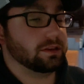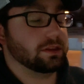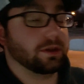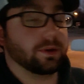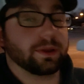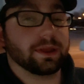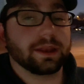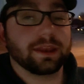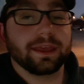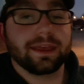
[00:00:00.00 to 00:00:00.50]

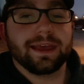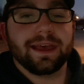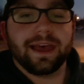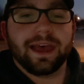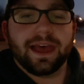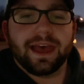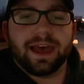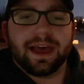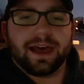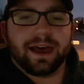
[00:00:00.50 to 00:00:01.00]
doing
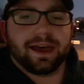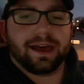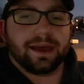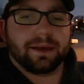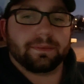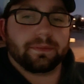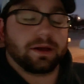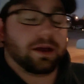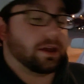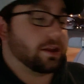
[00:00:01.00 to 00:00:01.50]

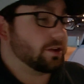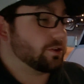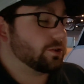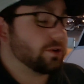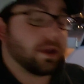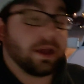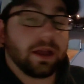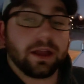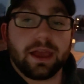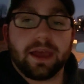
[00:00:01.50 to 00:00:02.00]
on a
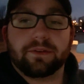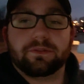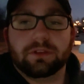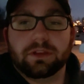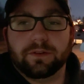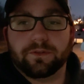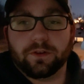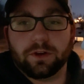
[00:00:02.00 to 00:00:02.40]
truck after you